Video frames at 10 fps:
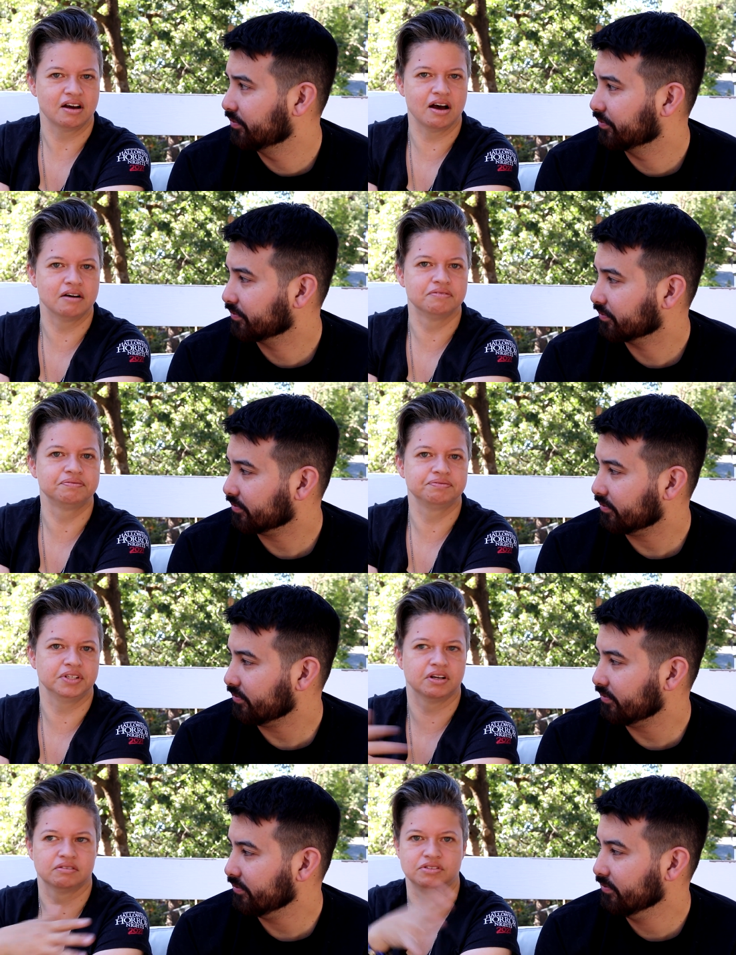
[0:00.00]
Speaker 1: of,
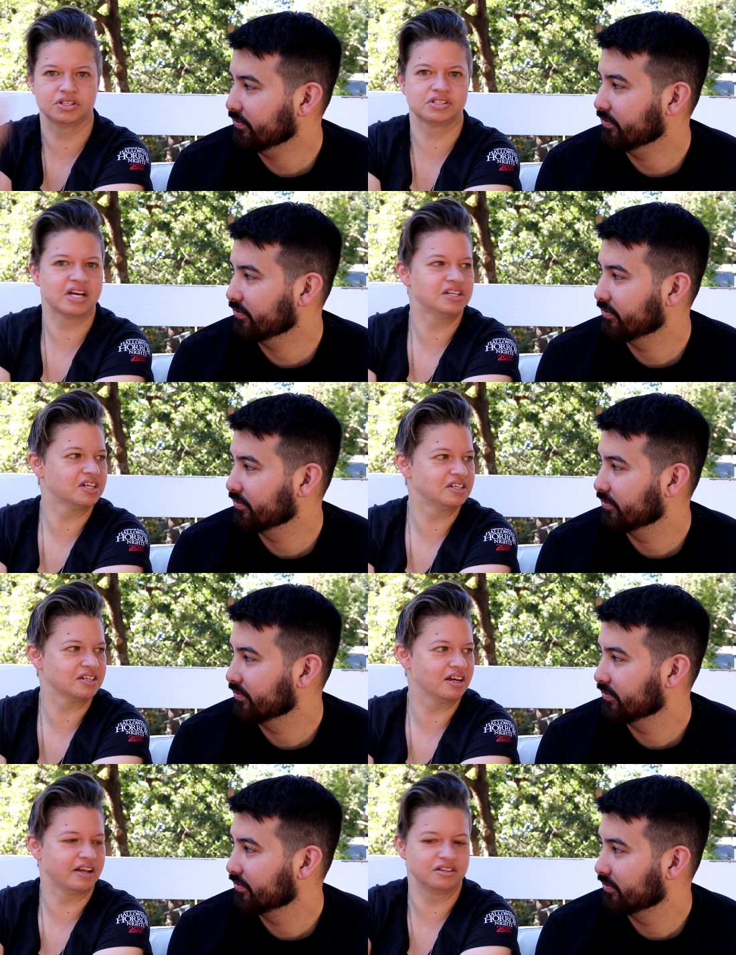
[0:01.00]
you know, just
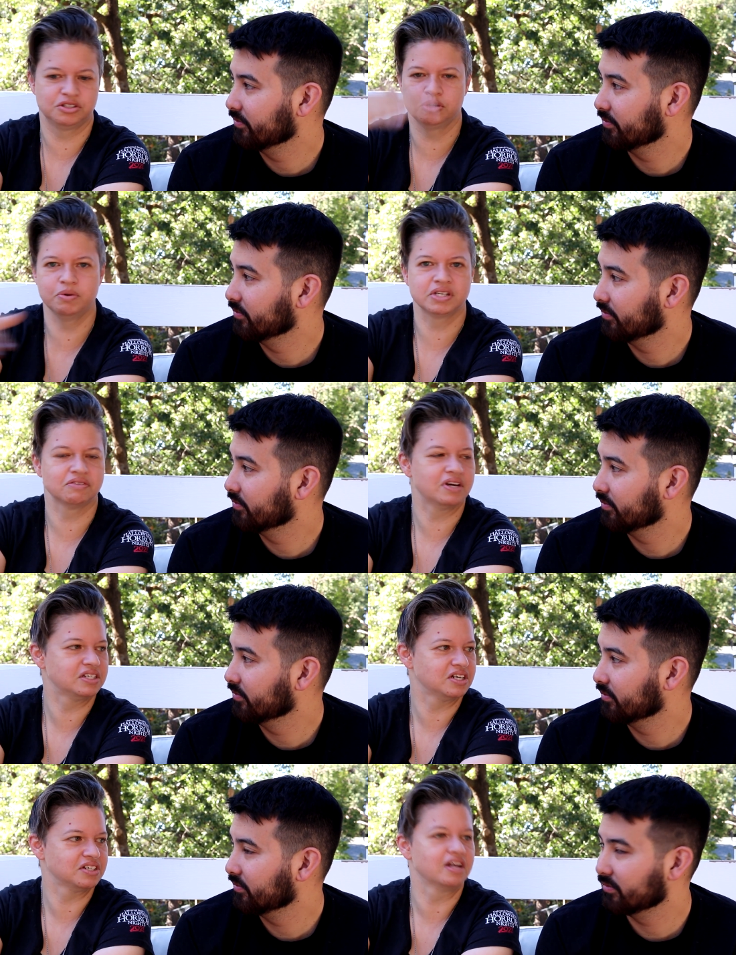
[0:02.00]
HHN, like 2 weeks of
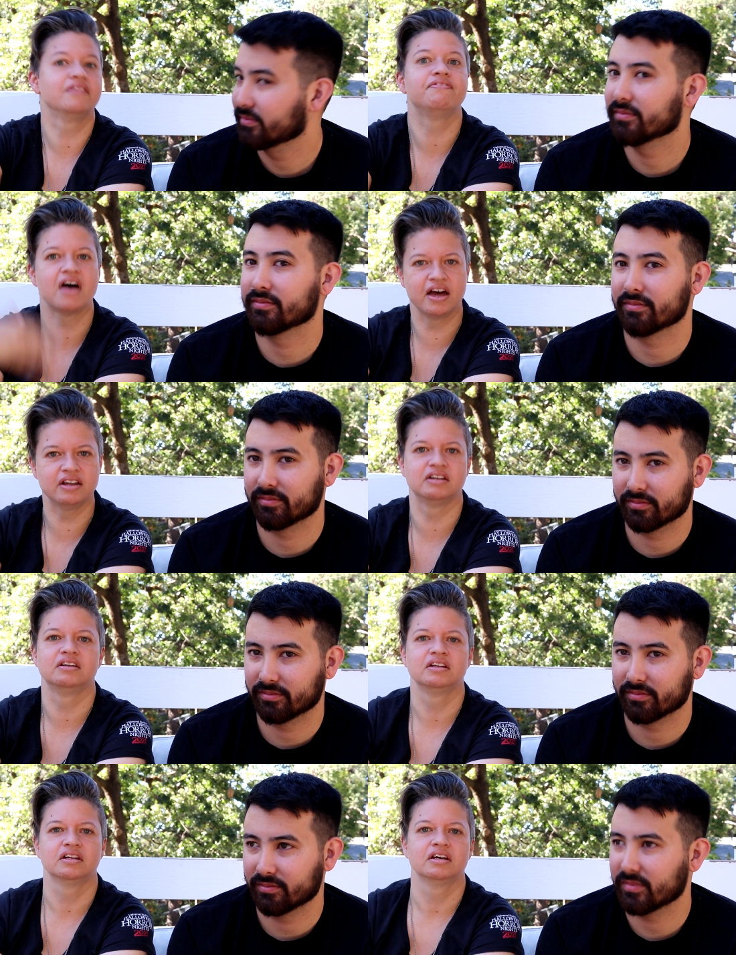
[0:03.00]
HHN, and then
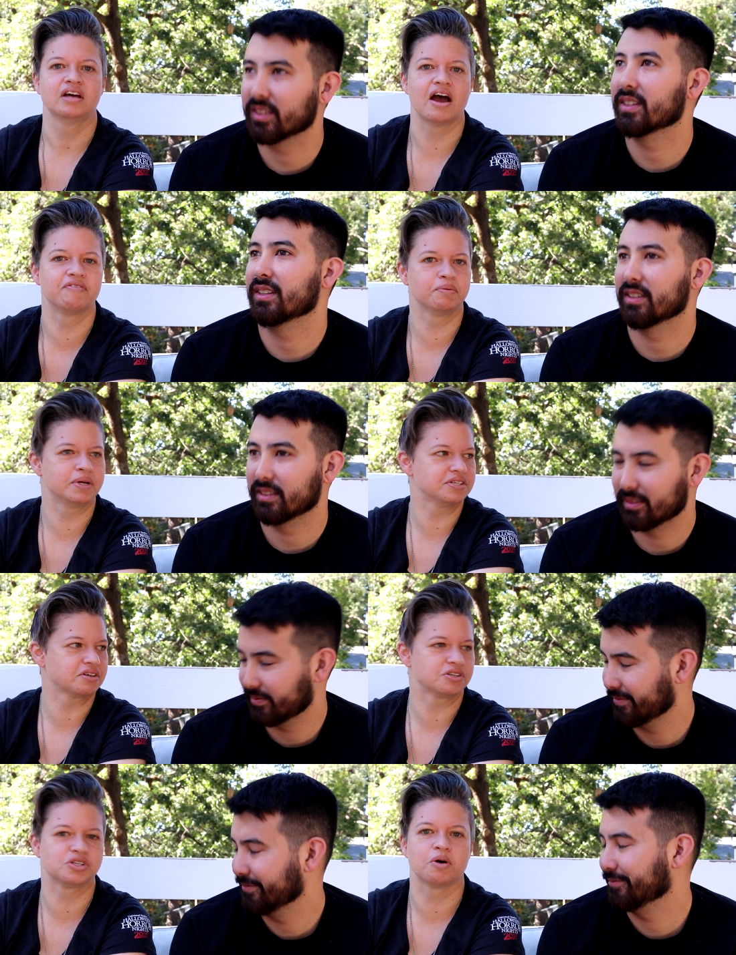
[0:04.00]
everybody
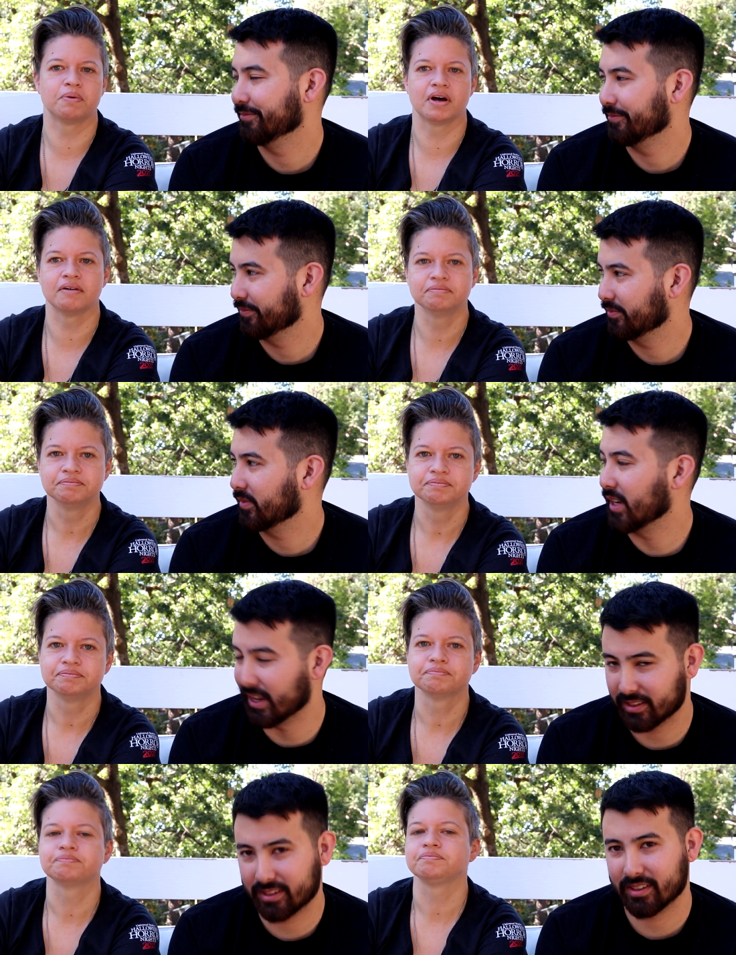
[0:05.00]
starts to open up.
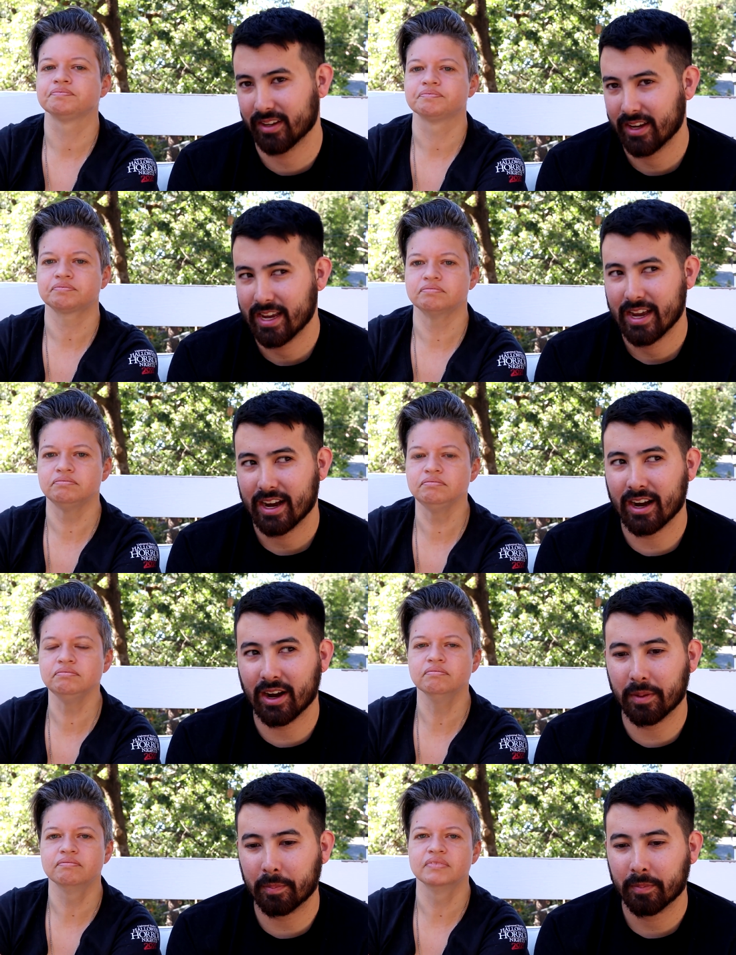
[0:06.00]
Speaker 2: Yes.
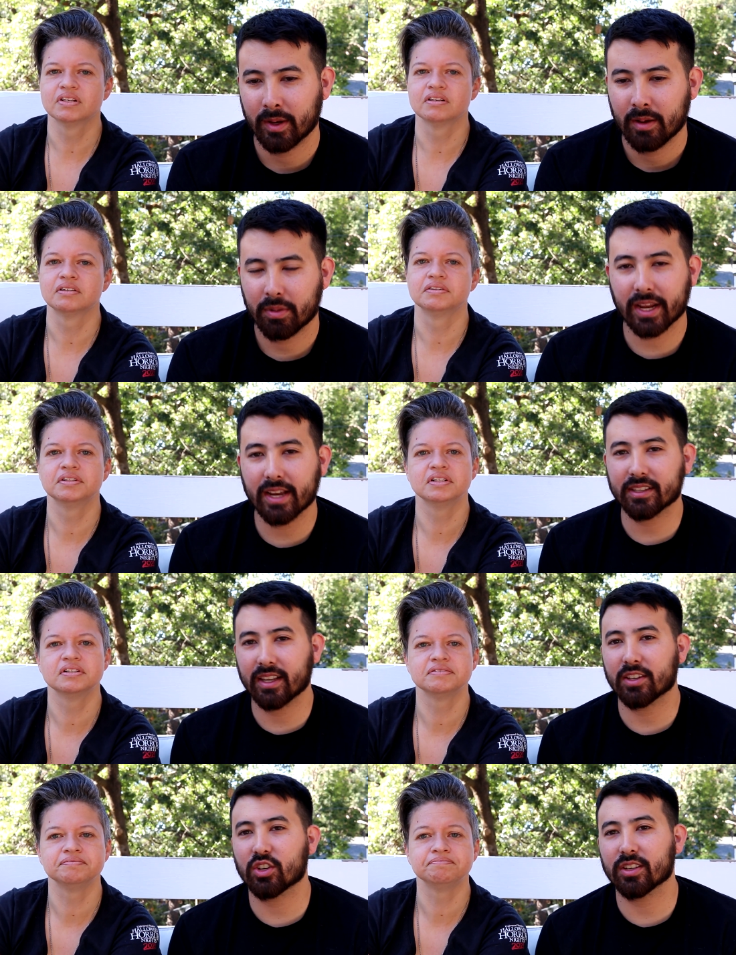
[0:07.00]
But I guess
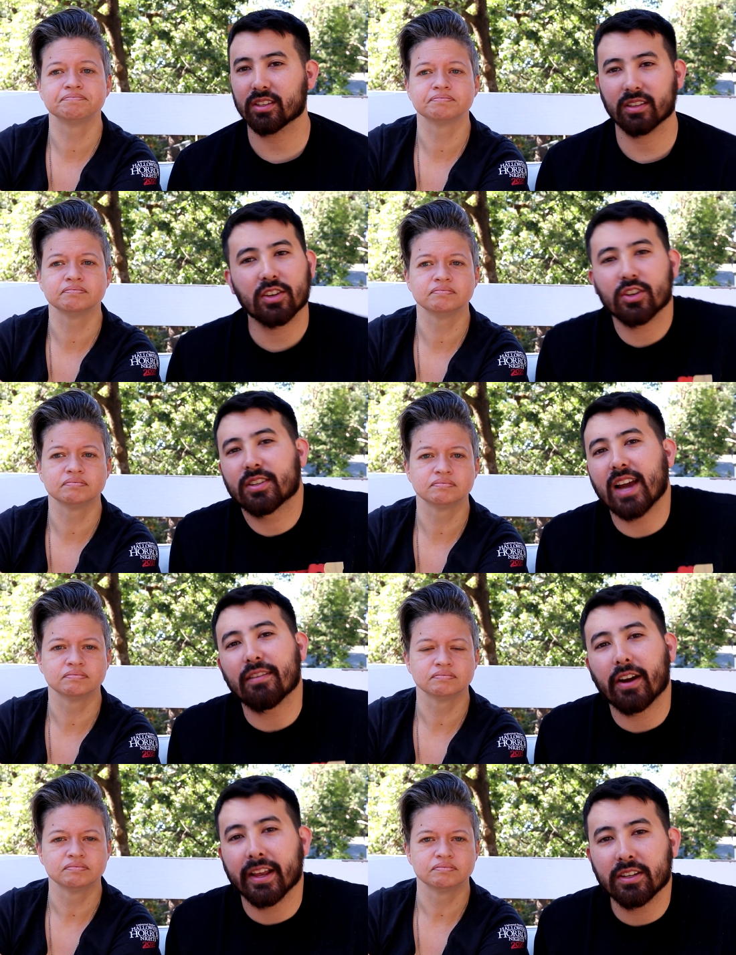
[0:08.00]
let's just
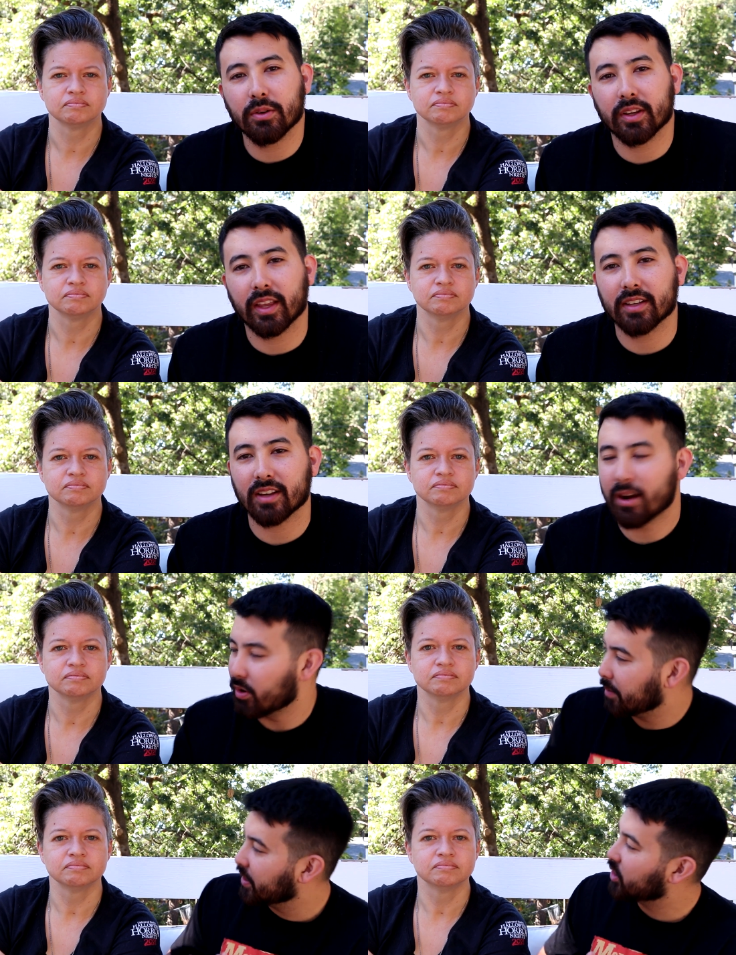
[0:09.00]
dive right into it, and I
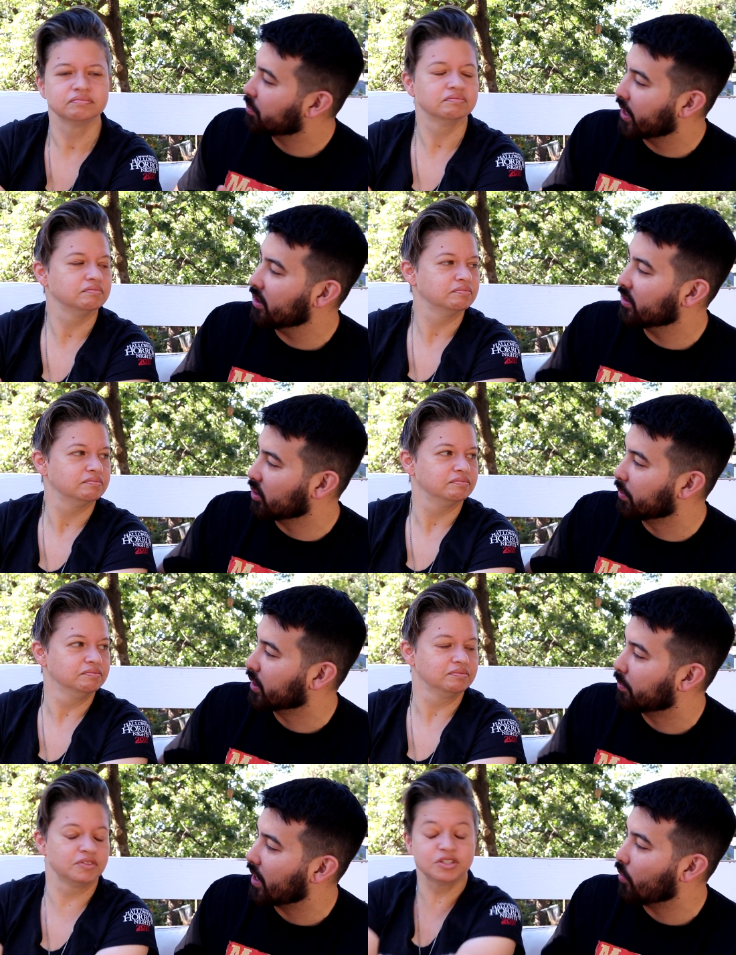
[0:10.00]
want to pick your brain a little bit
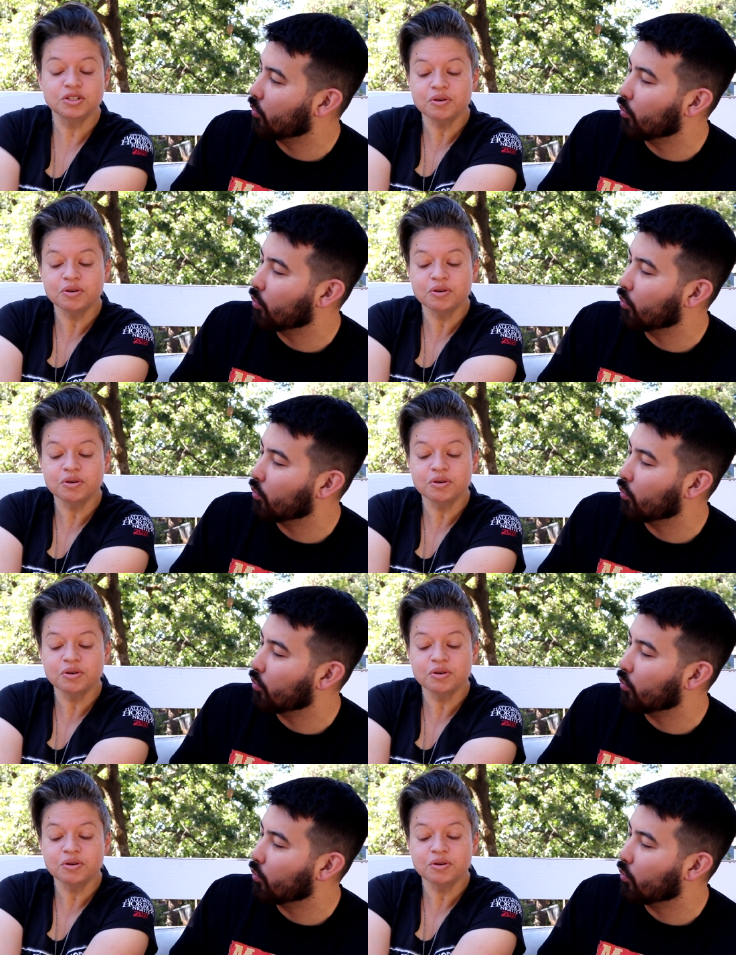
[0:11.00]
about